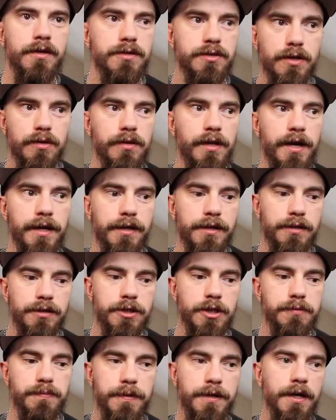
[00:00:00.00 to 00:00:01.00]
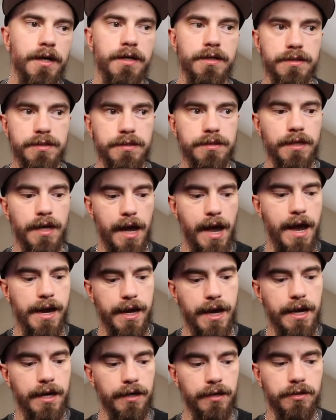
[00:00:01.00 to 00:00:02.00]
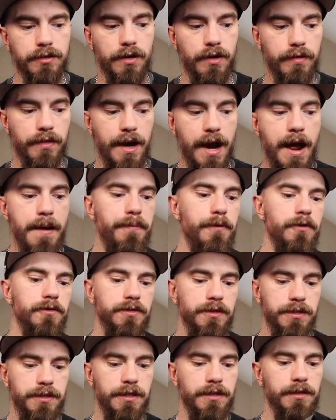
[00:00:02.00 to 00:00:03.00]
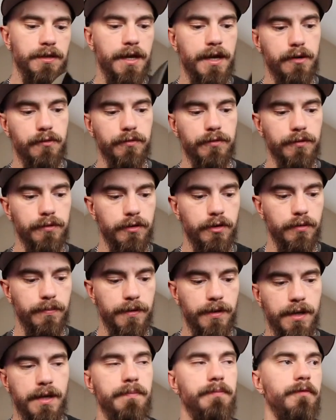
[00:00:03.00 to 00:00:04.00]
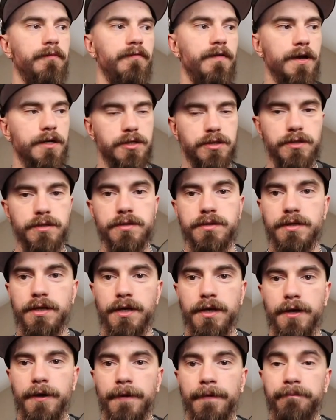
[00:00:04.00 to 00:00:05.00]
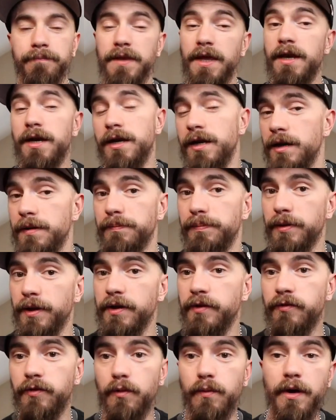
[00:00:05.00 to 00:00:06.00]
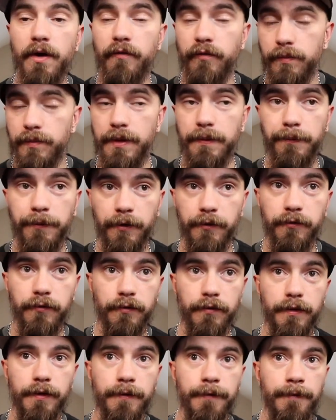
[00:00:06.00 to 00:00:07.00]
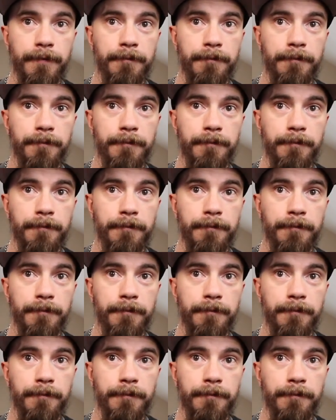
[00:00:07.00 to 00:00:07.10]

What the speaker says: So, like, just because I got a guitar that I personally didn't like with a little bit of imperfections and it didn't play so well for me personally,